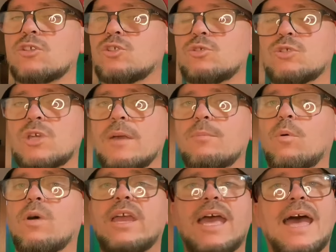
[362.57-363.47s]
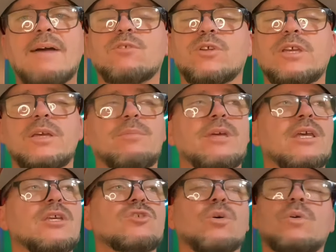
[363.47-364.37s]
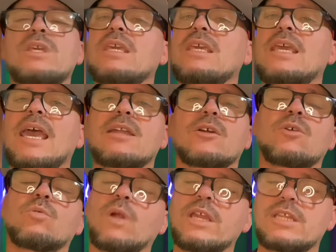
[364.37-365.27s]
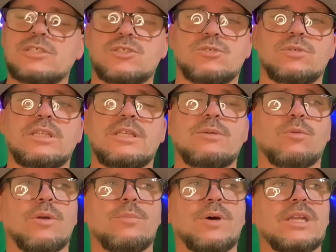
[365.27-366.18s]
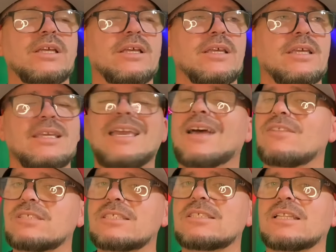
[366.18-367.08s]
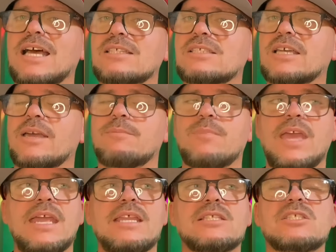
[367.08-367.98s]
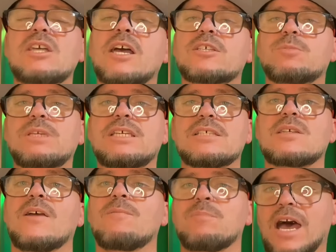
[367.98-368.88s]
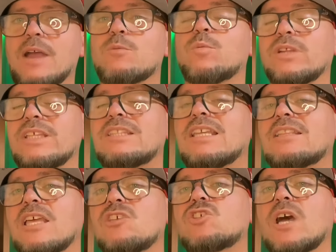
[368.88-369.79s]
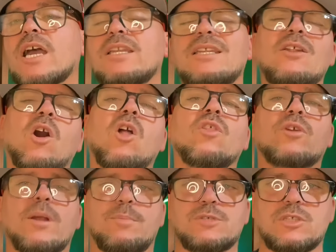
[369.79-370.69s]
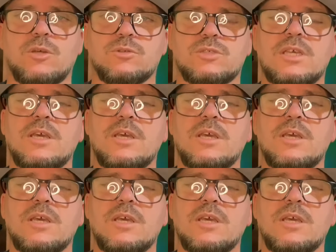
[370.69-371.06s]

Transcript: Shoeshine Boy, after him. So he had a great history, Leroy. But yeah, this is the last time. And it sucks, because I really think they shine in all their episodes.